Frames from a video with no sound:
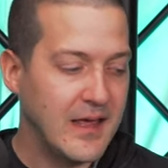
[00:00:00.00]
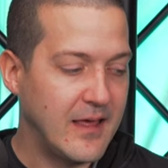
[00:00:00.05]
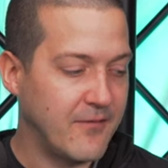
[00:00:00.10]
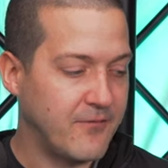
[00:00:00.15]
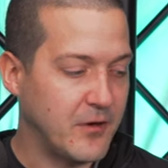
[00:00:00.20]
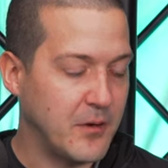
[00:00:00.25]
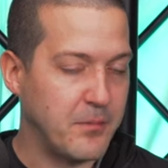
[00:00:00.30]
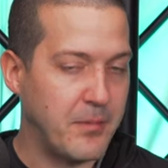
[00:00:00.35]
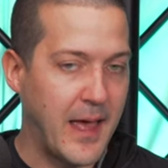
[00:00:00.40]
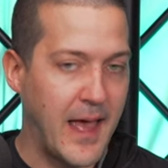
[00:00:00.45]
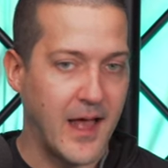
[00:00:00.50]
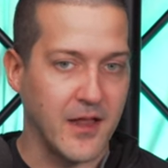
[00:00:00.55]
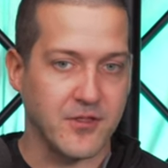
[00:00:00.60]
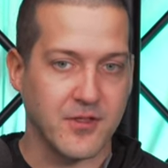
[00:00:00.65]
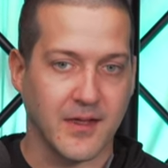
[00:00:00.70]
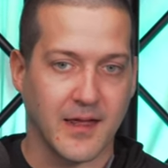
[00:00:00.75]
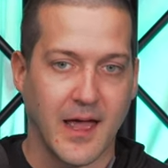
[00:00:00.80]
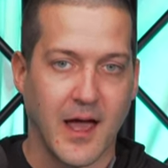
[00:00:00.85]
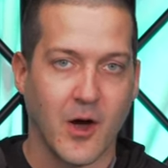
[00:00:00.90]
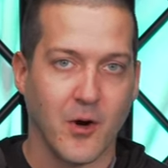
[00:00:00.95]
If you're
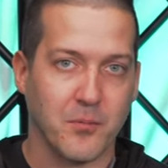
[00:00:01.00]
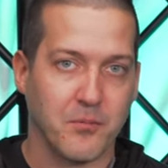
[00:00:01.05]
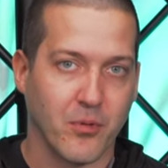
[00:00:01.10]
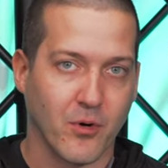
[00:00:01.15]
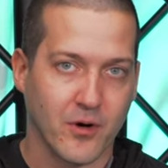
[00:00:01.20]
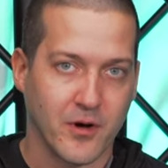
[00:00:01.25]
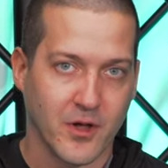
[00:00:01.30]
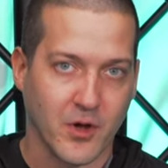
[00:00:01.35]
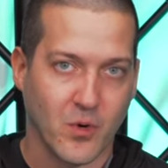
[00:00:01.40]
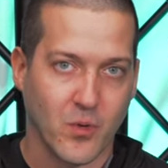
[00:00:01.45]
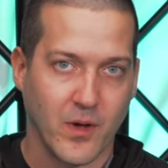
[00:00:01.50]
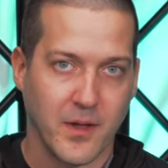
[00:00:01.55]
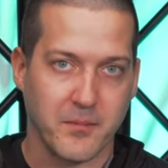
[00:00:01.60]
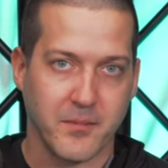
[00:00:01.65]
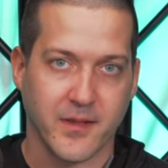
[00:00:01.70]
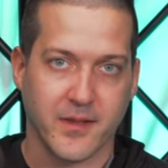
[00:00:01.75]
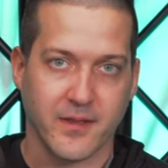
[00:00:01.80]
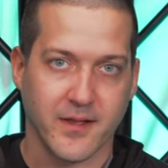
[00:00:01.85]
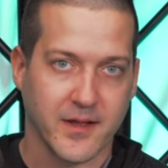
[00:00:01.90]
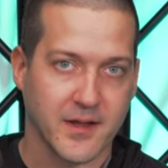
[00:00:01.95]
patching outboard
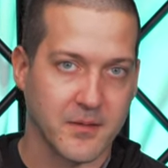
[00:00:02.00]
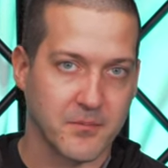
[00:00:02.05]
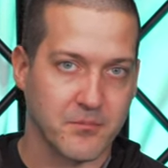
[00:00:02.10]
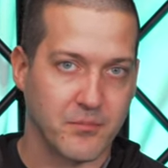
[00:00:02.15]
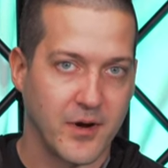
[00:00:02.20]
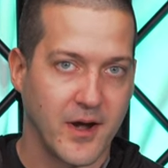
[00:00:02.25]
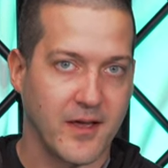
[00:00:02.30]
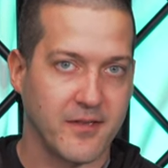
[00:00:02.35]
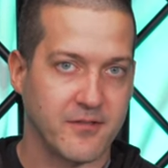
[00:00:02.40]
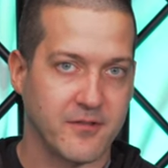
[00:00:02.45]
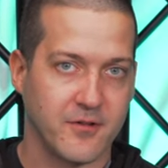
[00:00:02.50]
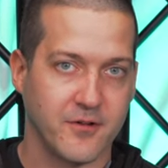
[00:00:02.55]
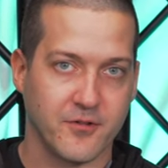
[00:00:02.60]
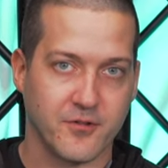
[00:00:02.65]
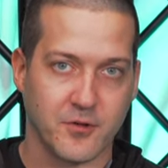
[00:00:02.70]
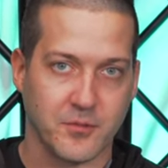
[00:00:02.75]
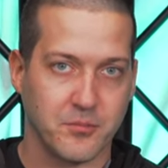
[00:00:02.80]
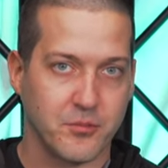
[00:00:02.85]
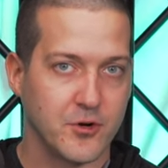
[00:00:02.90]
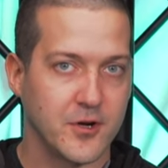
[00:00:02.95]
equipment like
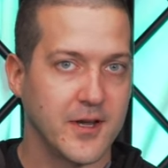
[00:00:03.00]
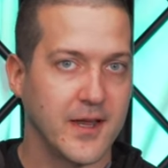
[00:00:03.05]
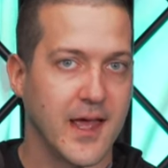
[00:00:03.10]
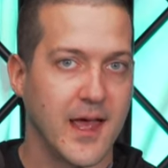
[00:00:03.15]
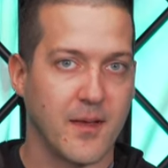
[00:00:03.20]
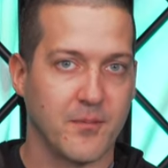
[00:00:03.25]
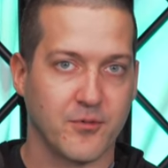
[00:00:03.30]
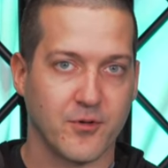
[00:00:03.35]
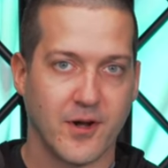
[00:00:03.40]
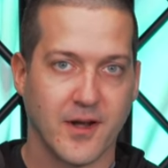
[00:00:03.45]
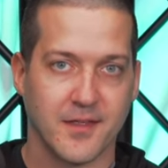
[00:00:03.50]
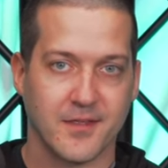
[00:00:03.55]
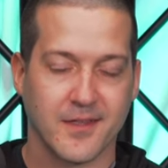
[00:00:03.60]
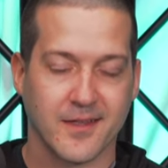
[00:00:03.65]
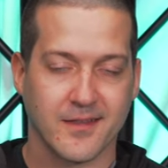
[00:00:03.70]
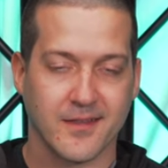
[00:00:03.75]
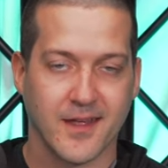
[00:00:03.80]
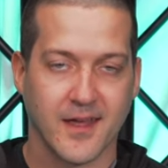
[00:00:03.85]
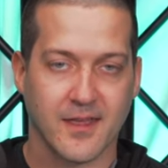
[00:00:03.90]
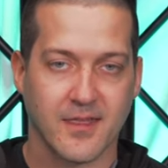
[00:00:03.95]
compressors or preamps or
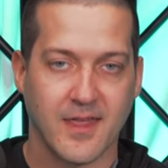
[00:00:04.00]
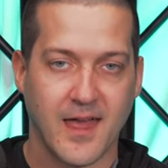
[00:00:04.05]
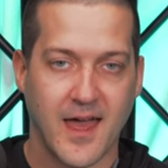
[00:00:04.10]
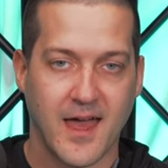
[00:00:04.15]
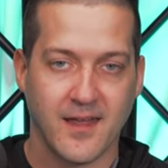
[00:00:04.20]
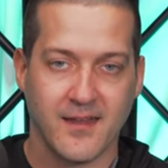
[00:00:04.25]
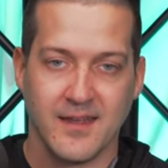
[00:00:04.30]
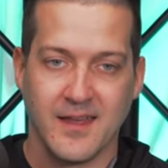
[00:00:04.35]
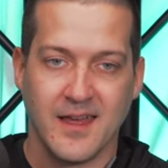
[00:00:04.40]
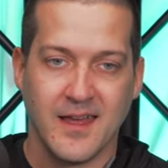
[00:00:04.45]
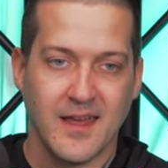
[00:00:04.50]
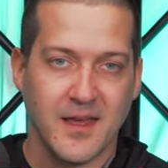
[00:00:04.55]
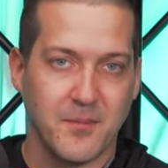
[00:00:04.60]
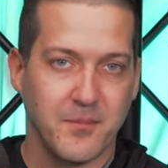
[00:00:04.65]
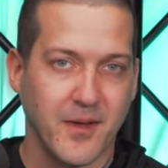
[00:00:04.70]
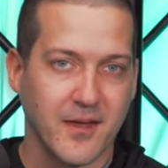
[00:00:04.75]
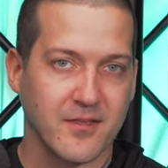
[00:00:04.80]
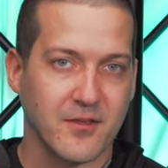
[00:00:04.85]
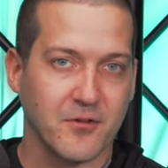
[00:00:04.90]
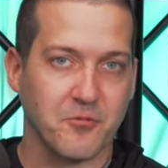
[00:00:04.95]
anything like that,
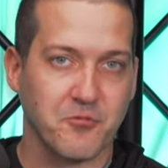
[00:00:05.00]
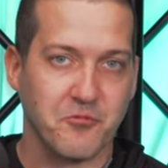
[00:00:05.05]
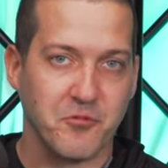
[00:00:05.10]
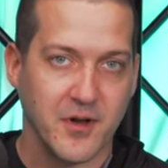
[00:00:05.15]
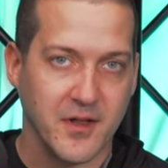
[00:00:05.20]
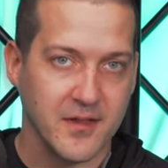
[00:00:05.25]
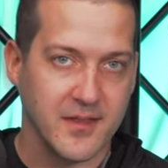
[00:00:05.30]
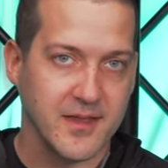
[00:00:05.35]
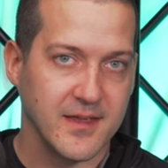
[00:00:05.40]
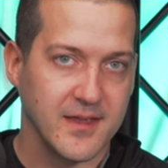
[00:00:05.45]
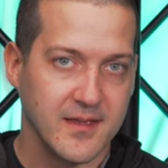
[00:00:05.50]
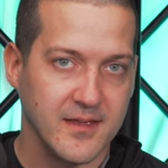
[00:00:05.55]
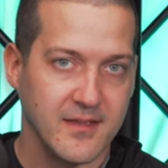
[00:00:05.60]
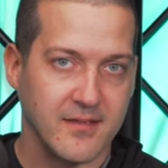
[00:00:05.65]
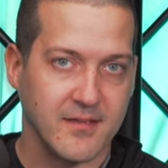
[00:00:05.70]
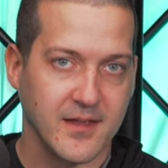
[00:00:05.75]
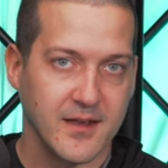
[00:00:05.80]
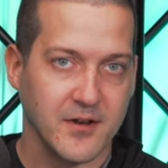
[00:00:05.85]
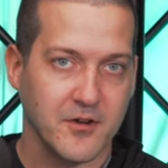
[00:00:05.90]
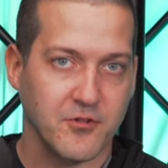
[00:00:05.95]
it makes it really
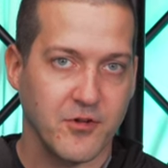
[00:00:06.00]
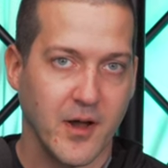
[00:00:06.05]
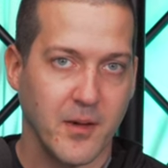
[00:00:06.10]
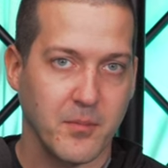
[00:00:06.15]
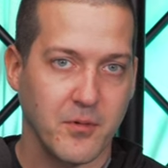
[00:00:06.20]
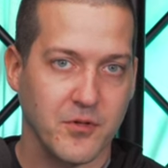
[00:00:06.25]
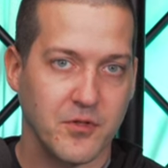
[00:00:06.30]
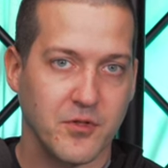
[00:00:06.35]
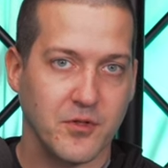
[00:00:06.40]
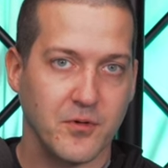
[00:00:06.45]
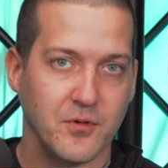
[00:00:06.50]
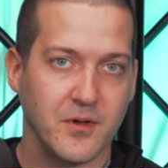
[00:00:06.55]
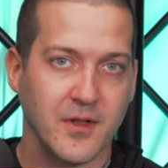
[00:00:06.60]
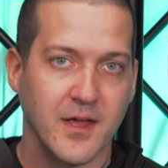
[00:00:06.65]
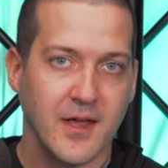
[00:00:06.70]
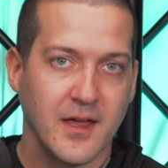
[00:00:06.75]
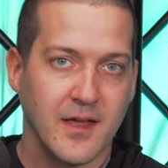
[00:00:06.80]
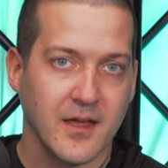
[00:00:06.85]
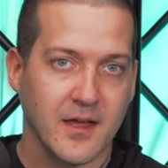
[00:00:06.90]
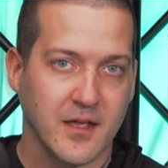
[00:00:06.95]
easy to troubleshoot.
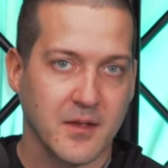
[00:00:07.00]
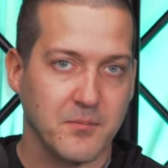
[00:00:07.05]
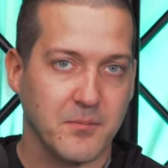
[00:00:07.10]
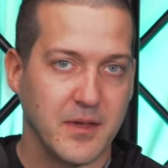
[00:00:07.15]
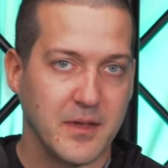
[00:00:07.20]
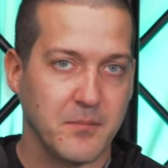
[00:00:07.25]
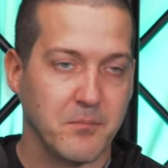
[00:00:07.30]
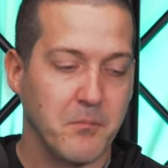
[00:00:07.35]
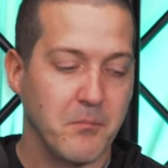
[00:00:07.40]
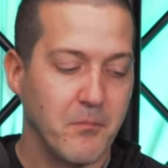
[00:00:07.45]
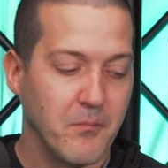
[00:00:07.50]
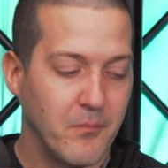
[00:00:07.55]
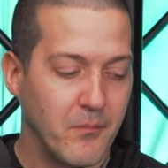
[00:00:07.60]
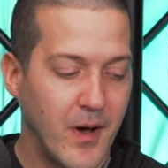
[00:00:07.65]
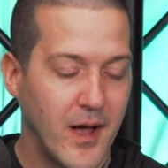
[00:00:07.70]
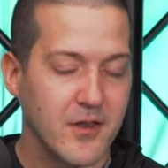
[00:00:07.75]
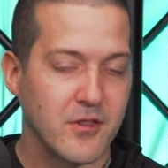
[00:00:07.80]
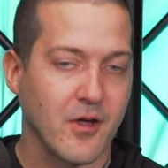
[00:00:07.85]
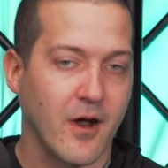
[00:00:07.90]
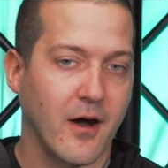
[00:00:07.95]
It can be
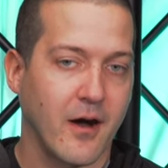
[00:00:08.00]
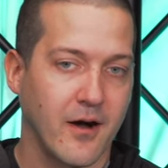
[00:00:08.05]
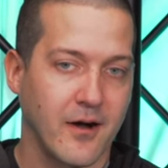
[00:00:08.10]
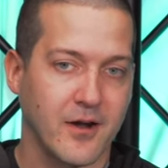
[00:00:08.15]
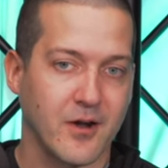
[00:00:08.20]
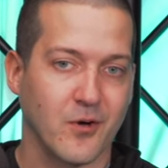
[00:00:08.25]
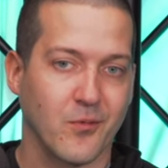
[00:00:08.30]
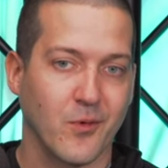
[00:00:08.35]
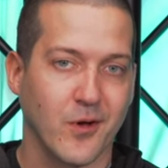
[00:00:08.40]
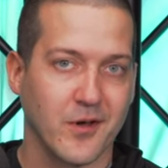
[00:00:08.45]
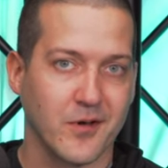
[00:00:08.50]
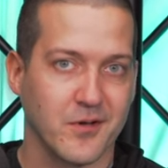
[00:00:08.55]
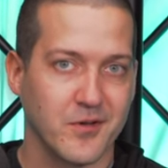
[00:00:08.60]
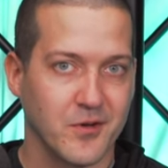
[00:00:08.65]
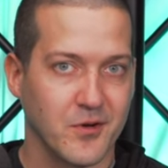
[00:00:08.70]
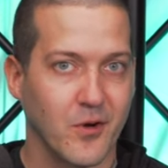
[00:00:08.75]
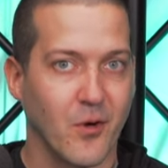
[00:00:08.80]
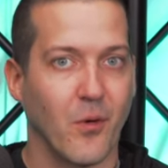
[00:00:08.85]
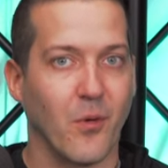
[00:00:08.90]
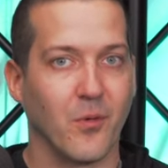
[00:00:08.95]
much harder when
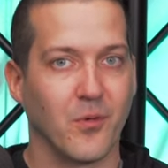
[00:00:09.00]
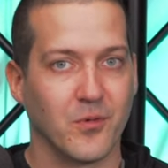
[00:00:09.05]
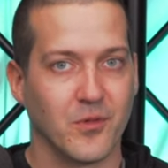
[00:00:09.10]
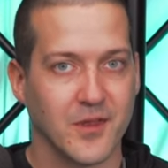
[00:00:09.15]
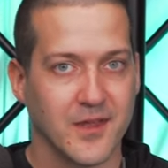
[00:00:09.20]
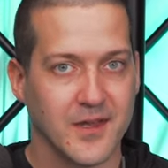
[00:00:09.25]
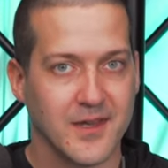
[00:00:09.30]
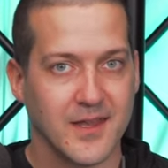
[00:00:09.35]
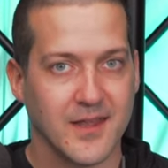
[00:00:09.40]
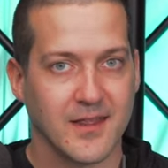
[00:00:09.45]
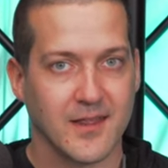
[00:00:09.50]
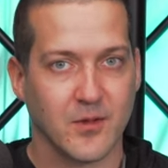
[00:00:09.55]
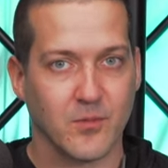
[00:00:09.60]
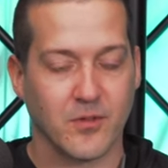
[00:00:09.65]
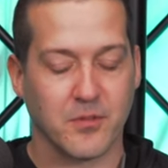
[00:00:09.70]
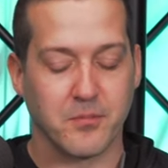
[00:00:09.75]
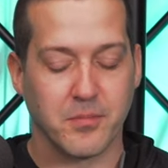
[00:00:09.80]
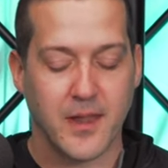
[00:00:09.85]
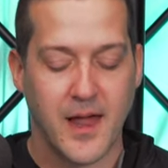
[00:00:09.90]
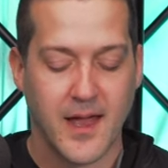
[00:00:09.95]
you're only dealing
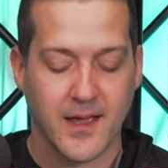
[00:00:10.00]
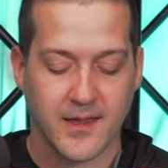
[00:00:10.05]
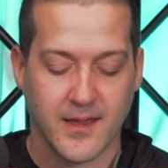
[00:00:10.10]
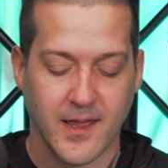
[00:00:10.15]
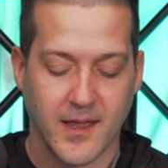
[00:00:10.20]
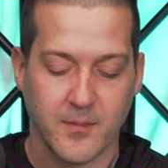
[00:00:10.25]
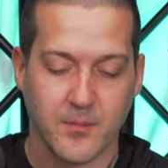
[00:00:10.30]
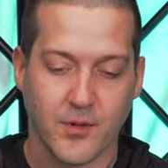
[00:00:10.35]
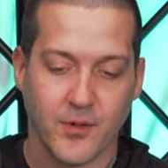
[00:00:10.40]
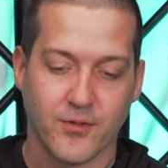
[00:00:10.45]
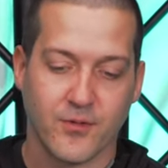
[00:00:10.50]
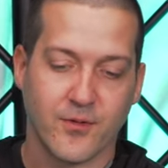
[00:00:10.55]
with black cable.